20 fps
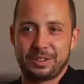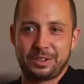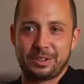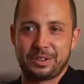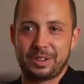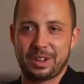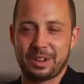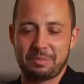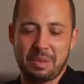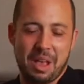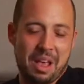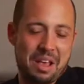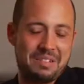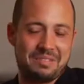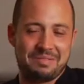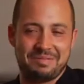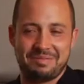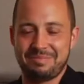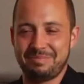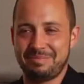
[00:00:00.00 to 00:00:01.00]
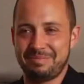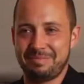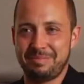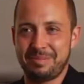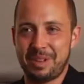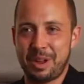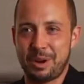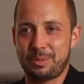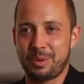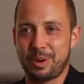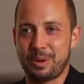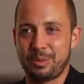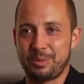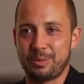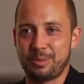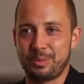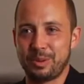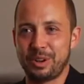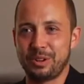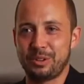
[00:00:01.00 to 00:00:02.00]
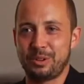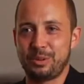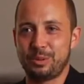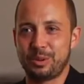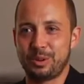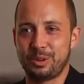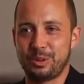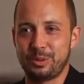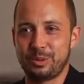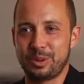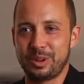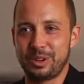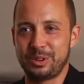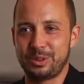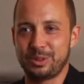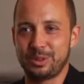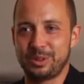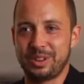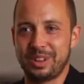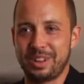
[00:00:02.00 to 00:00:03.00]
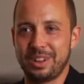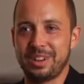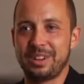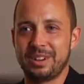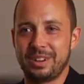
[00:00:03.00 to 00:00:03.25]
just like, not a problem. What else do you want to do while you're doing that?